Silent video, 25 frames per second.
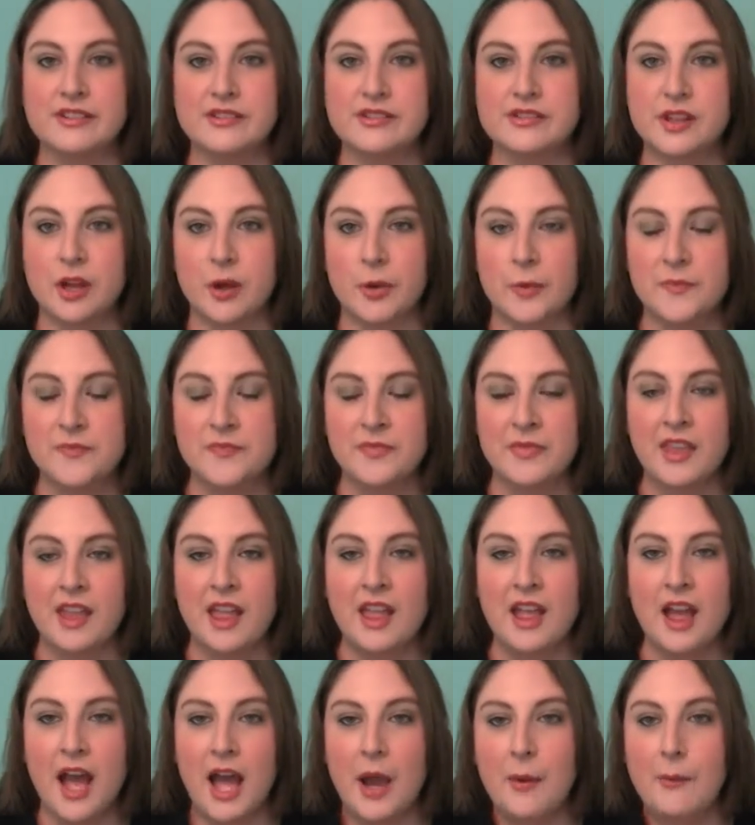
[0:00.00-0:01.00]
So
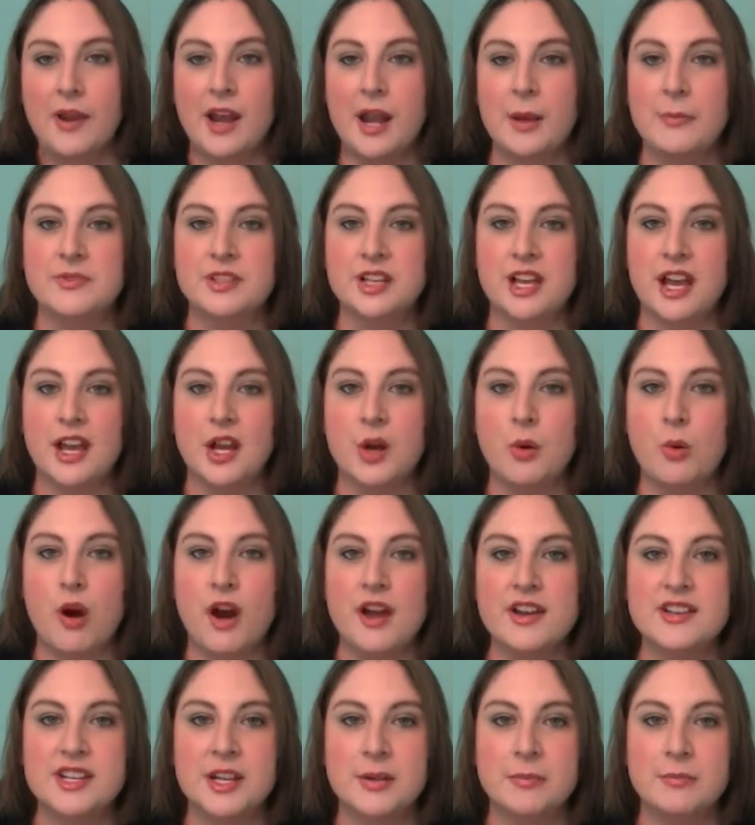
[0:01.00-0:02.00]
I went up to kind of
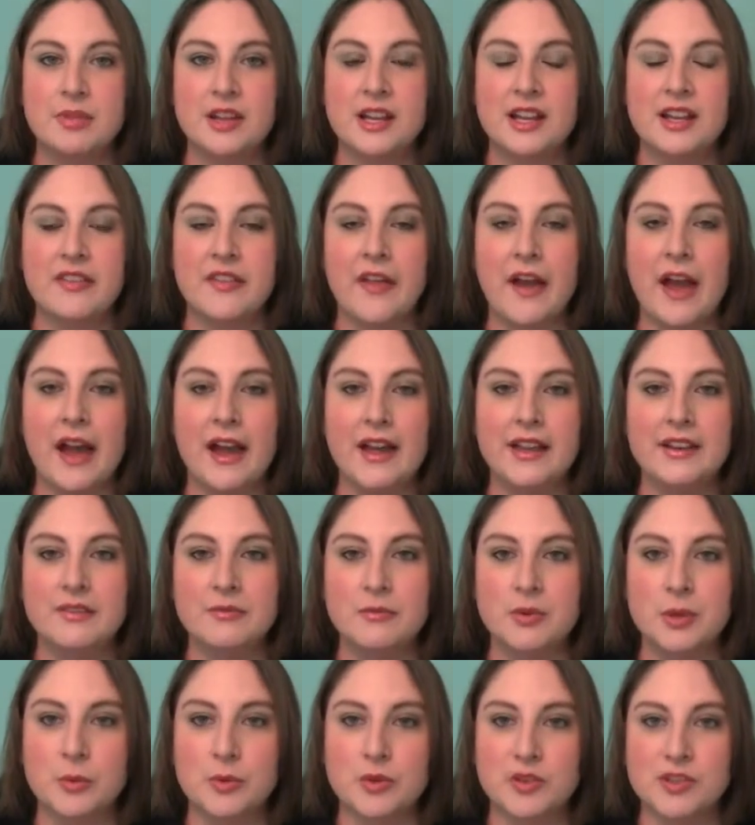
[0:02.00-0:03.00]
watch him play that and
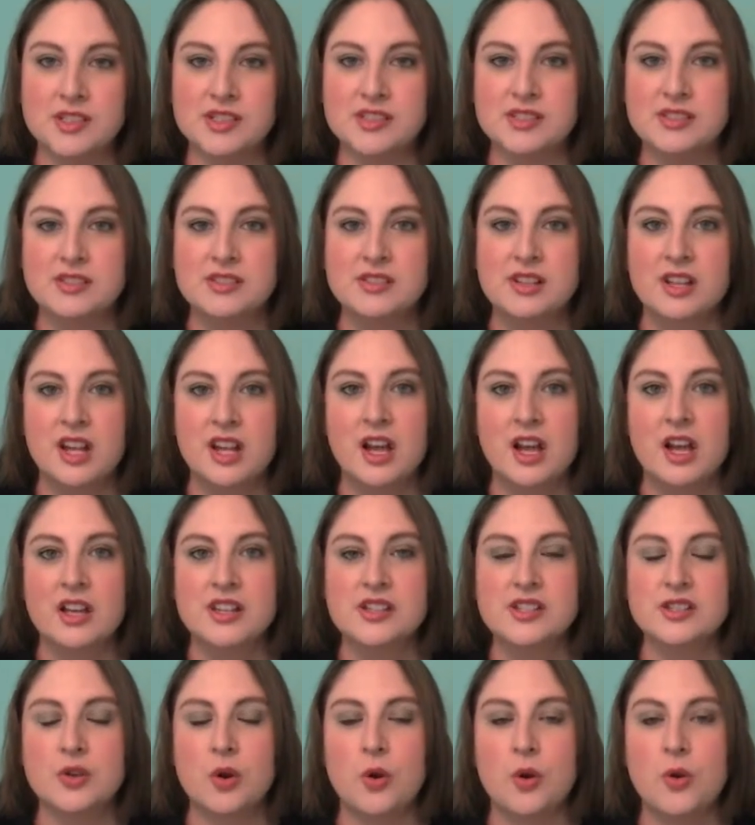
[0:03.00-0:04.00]
we were just
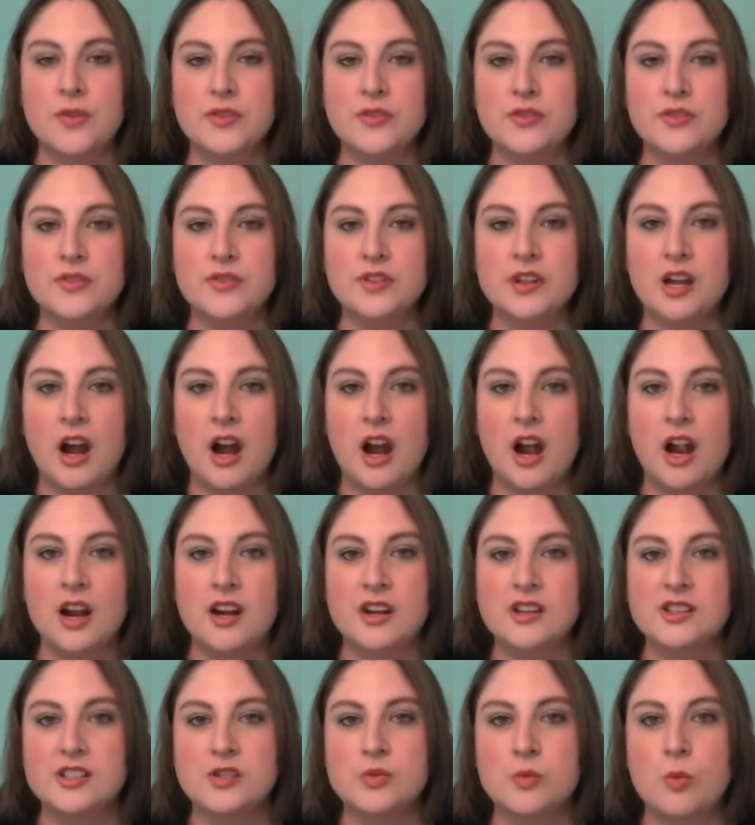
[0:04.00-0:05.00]
scrolling through the
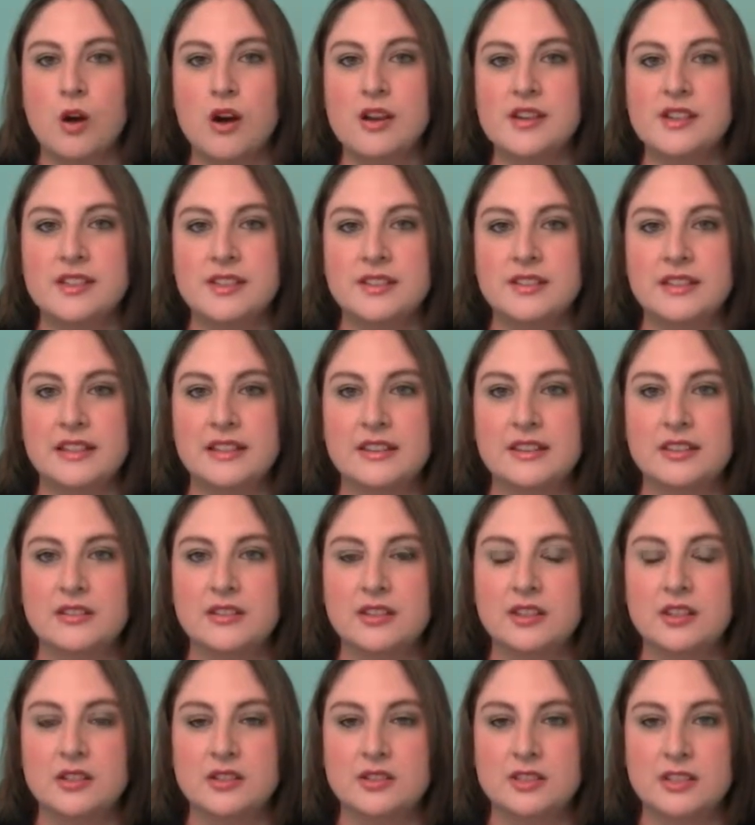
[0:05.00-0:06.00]
cars and watching like the
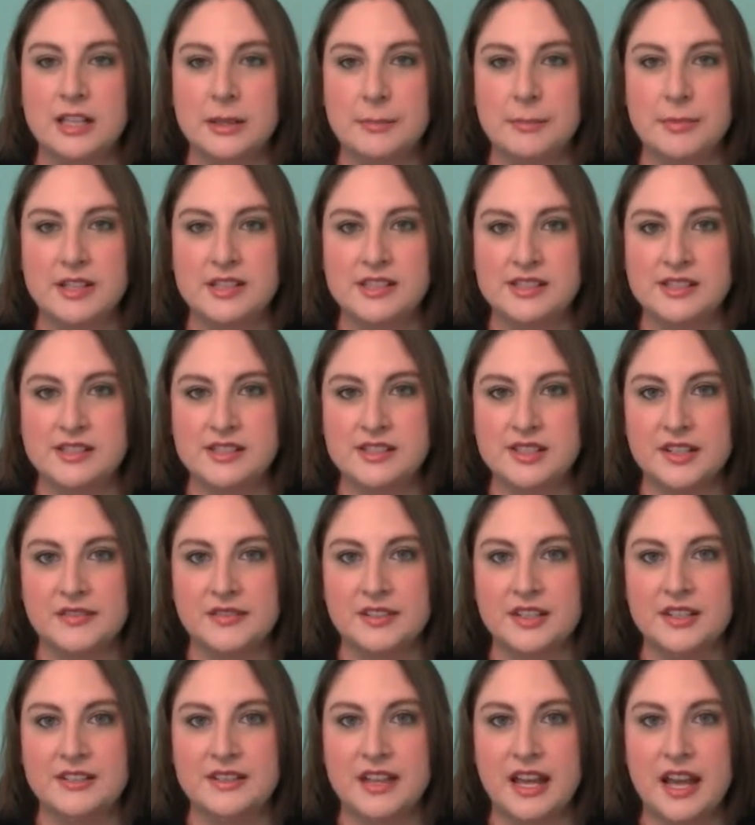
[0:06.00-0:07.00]
little clippets and stuff
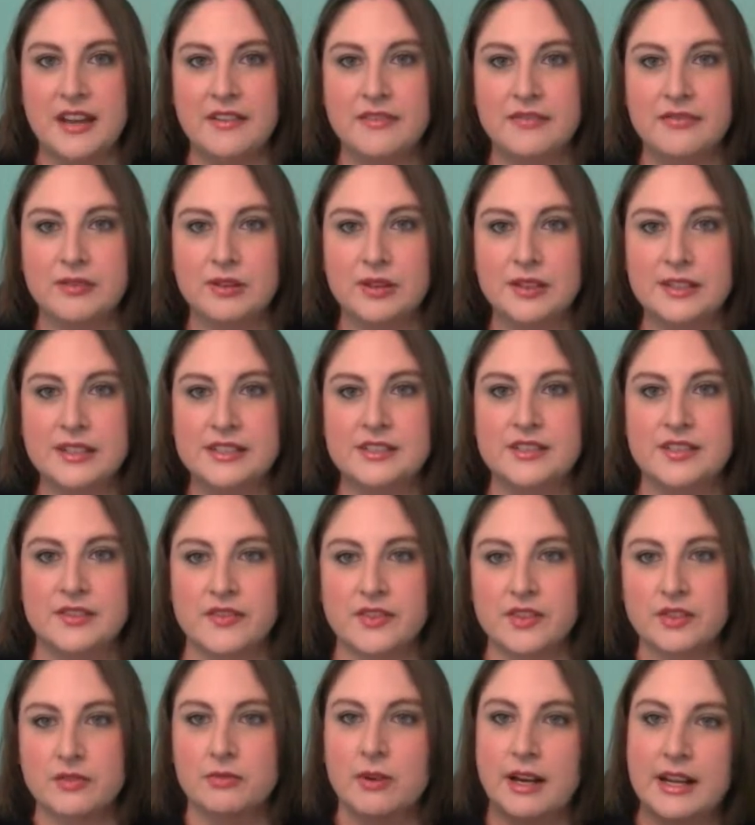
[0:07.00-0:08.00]
like that for each of
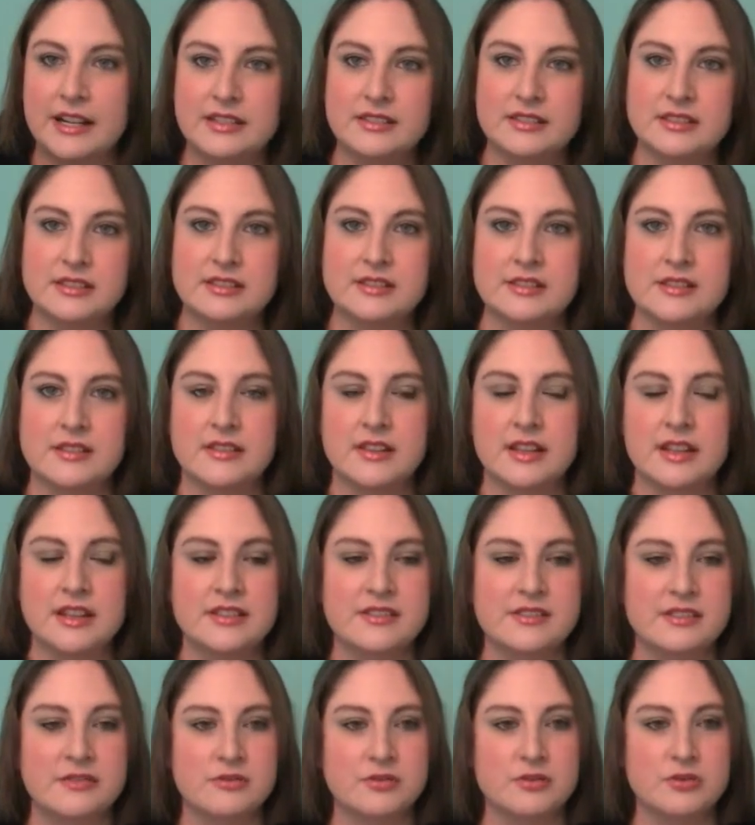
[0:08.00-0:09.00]
the races and
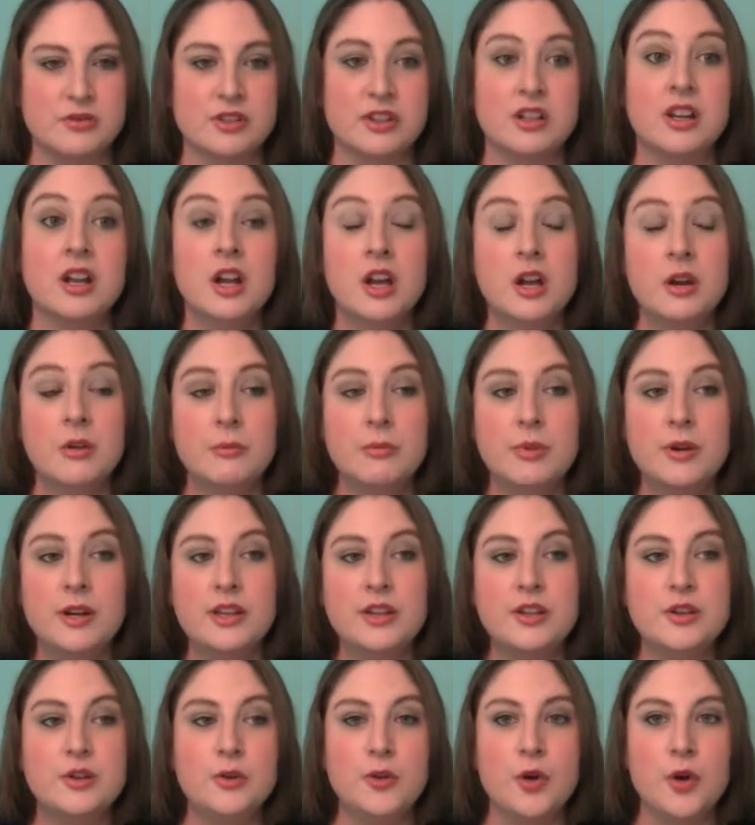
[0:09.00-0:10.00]
things which were
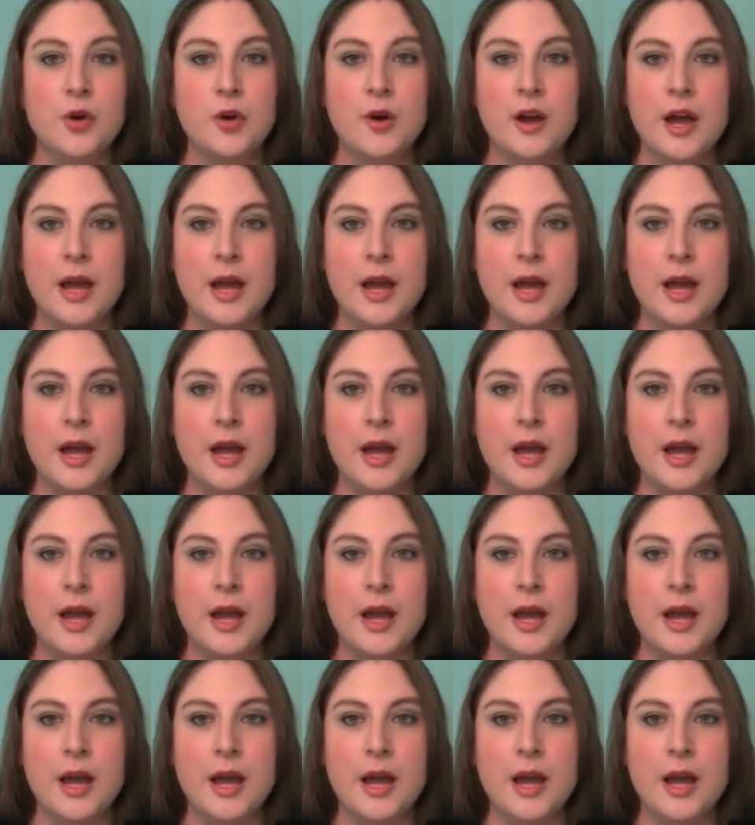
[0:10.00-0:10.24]
pretty cool.